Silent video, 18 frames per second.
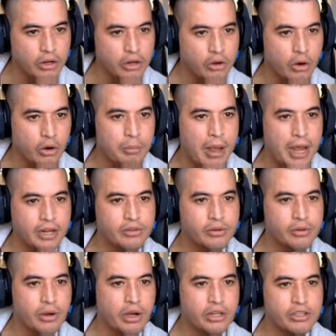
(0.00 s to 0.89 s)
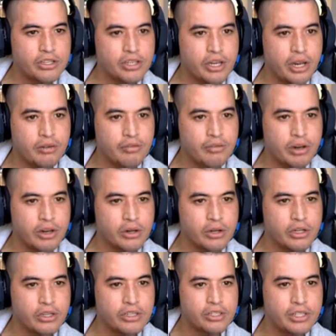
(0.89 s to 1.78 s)
go back to unsaved and you
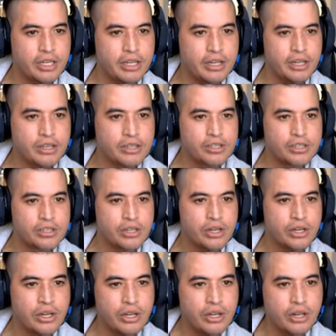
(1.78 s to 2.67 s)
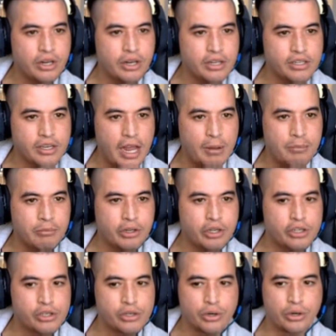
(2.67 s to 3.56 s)
can see this, this empty
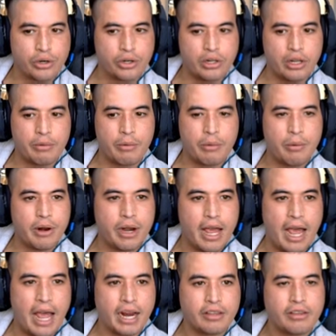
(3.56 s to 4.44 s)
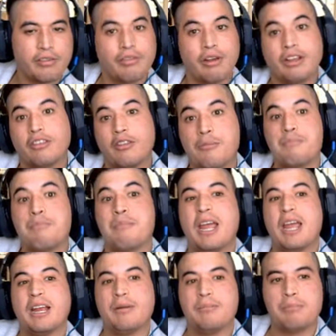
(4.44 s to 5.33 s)
circle and we want to activate the
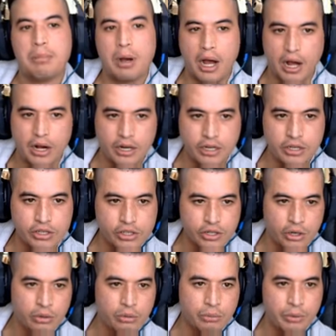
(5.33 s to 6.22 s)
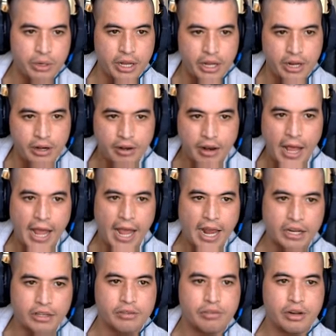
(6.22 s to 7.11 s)
main body. So we hit
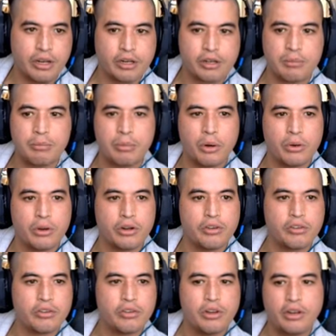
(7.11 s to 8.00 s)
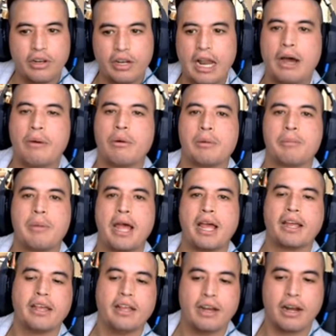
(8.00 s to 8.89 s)
activate component. Now we're
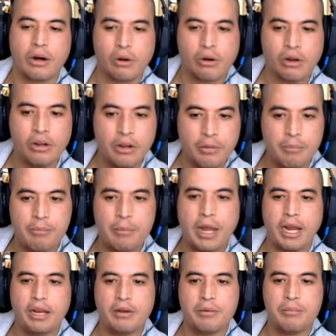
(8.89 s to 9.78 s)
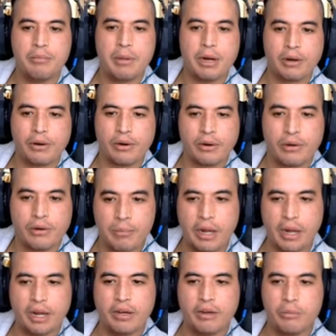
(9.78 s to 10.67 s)
back in our main mirror,
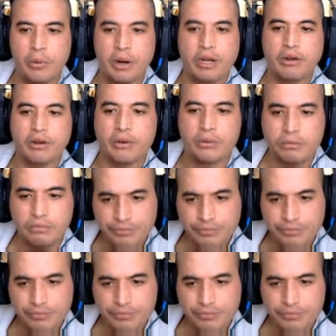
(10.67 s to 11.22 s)
main window.